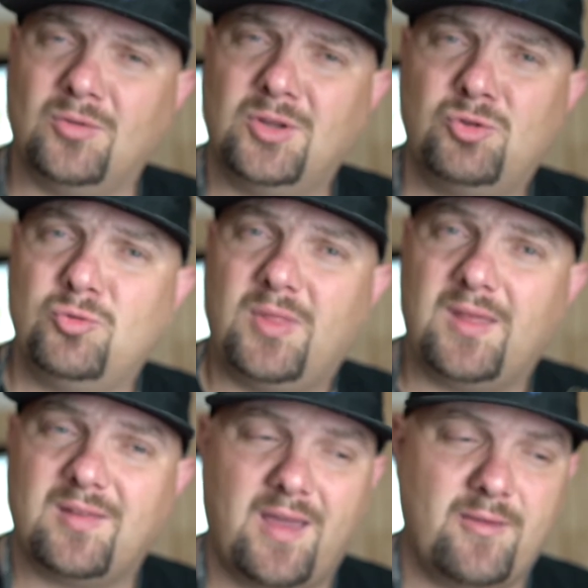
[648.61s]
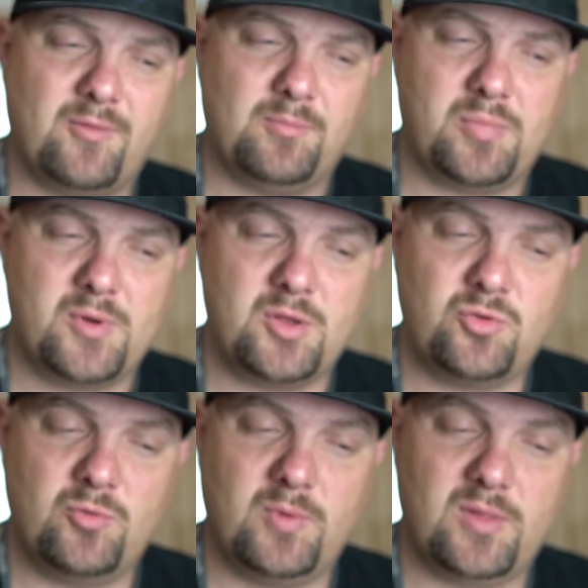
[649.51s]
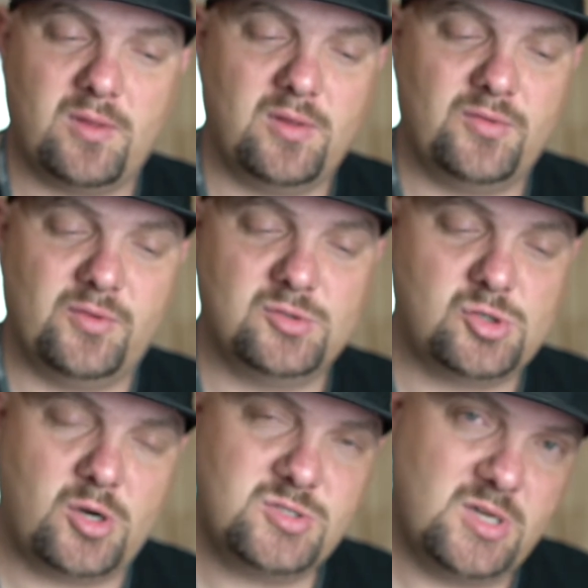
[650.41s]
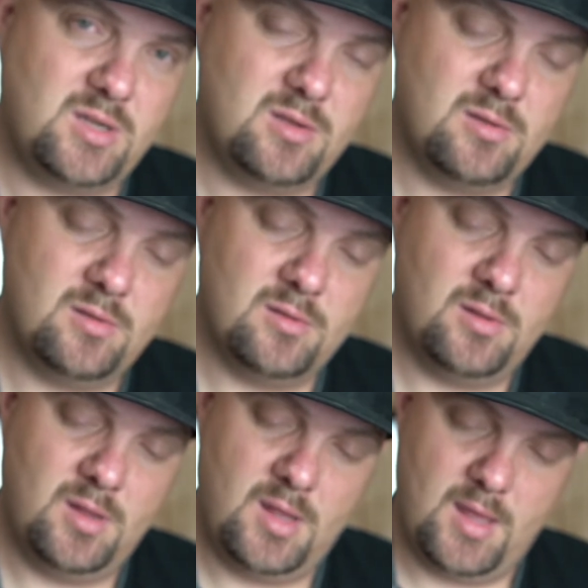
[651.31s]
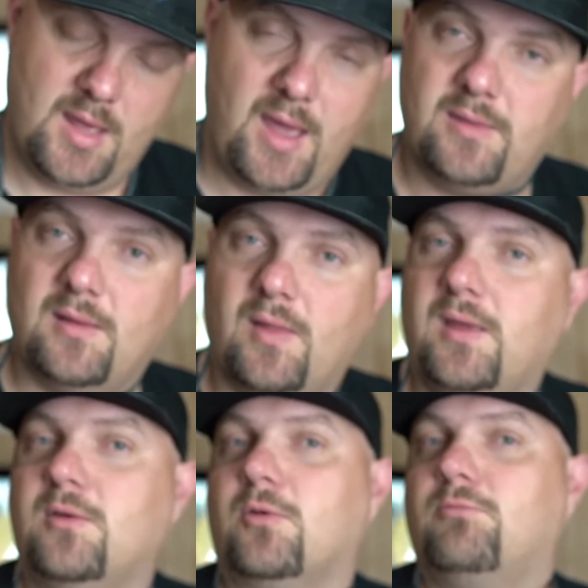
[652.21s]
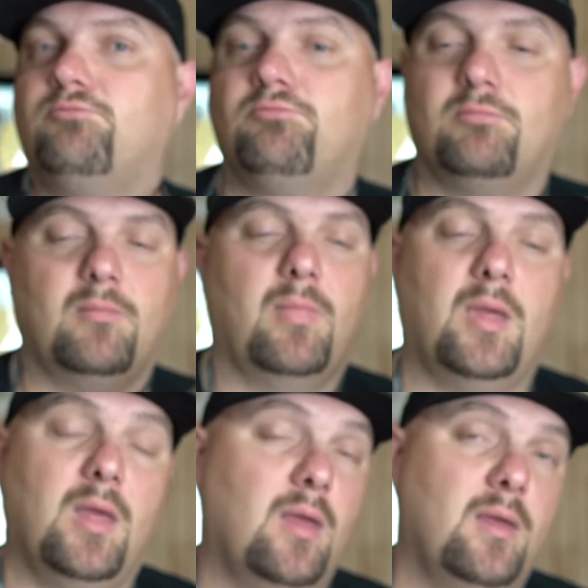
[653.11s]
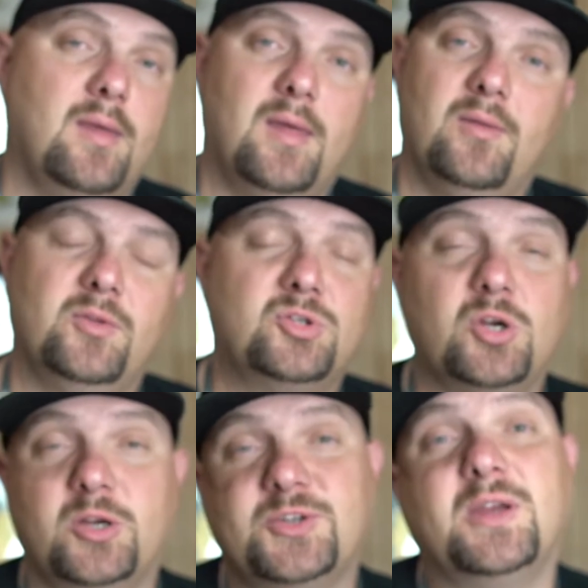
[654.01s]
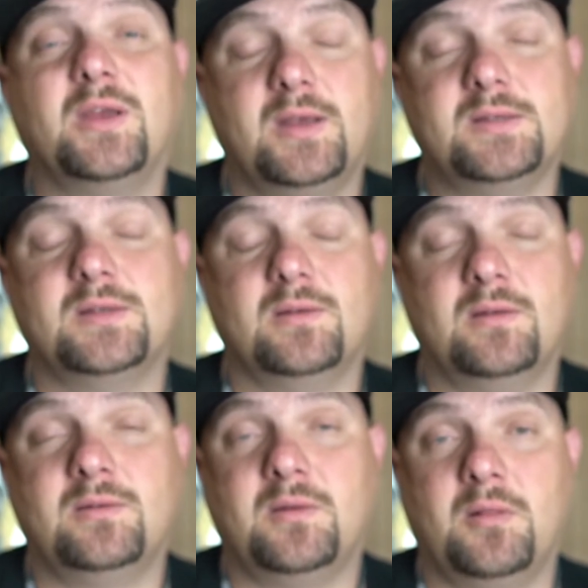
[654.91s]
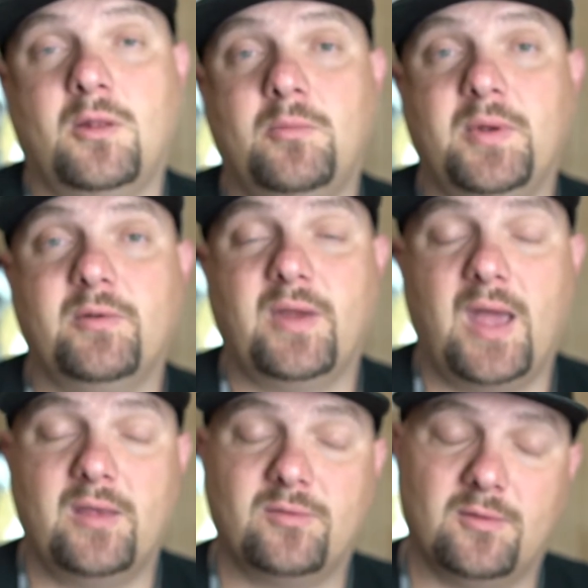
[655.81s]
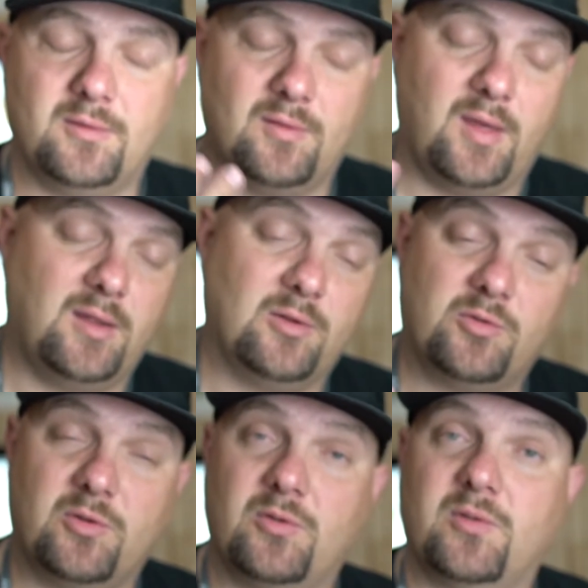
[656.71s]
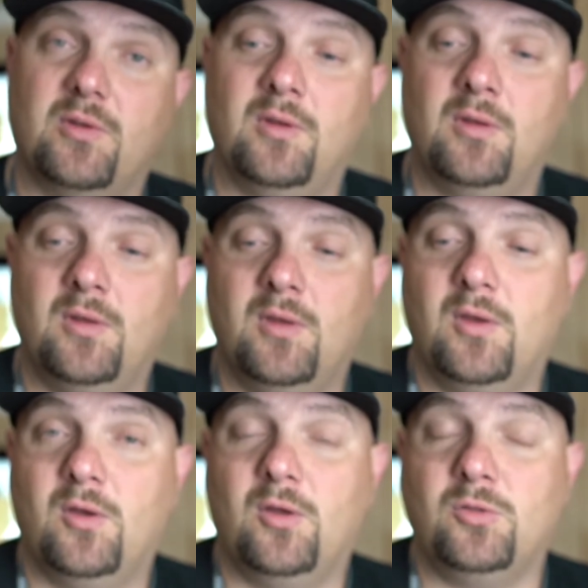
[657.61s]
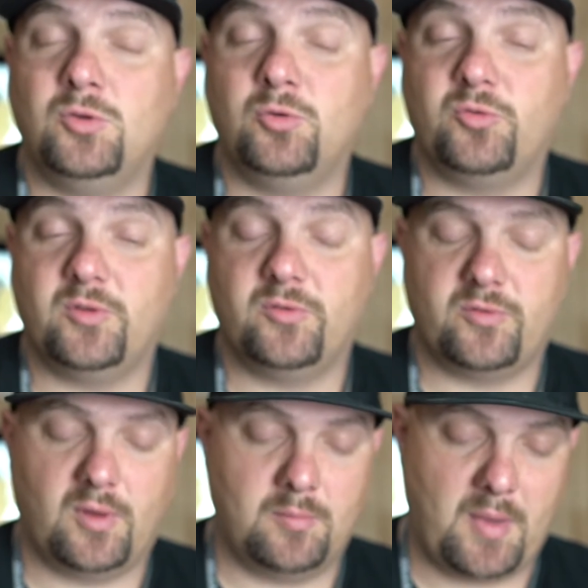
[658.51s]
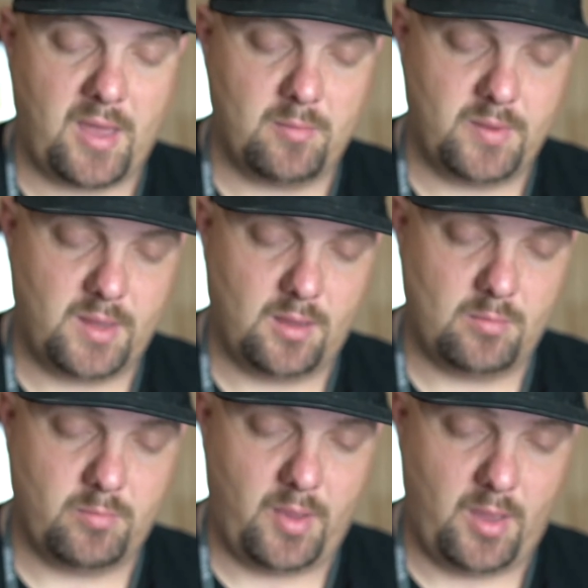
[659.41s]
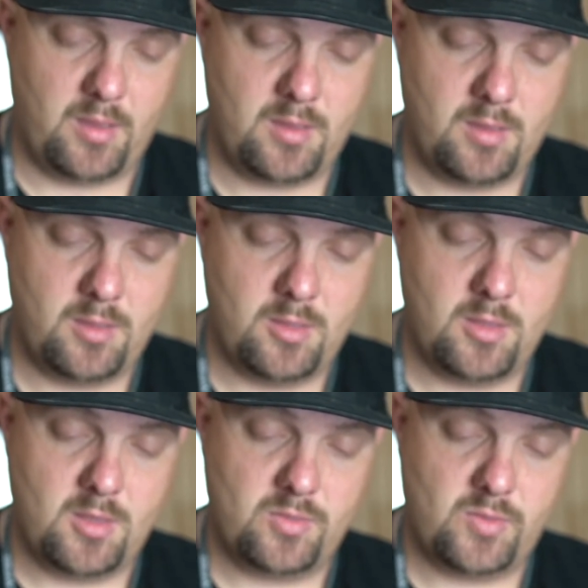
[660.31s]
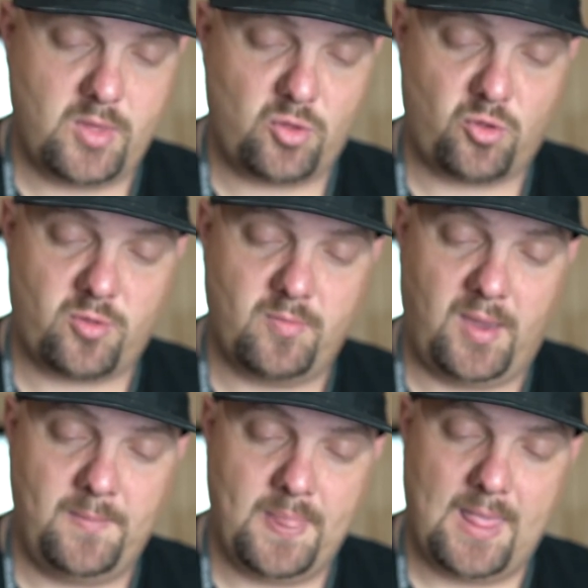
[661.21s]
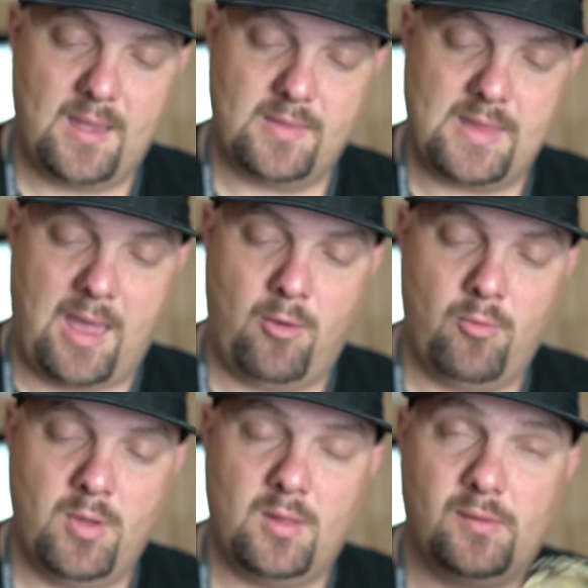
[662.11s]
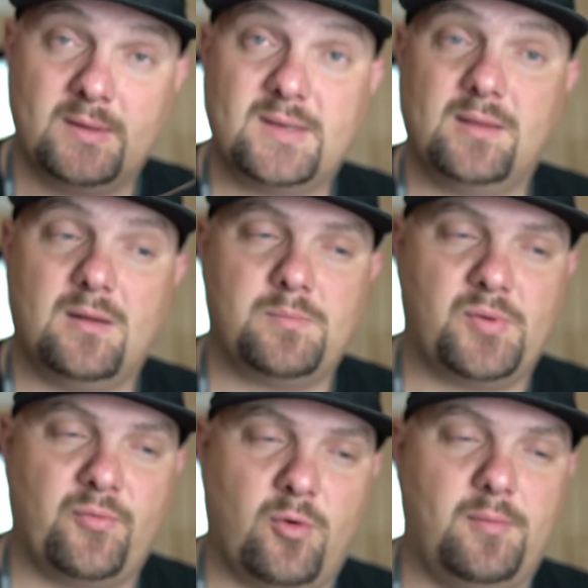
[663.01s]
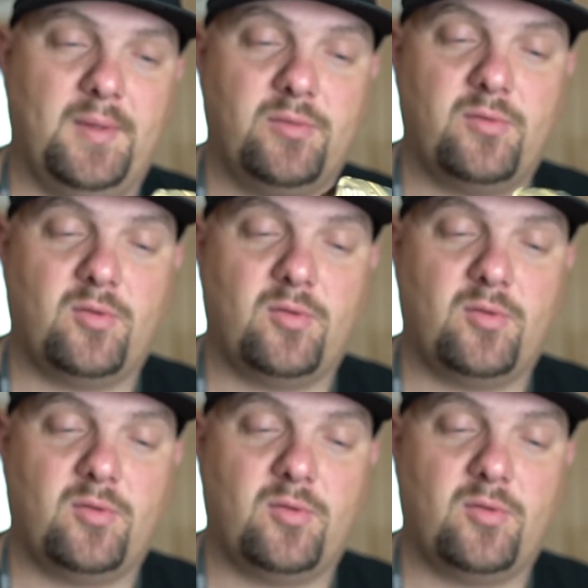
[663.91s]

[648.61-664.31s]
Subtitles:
two things I have an issue with is the charging and the lanyard. The charging is it's a little bit of a hassle. The lanyard's just a nuisance in my opinion, but that's just me. Now let's get to the performance.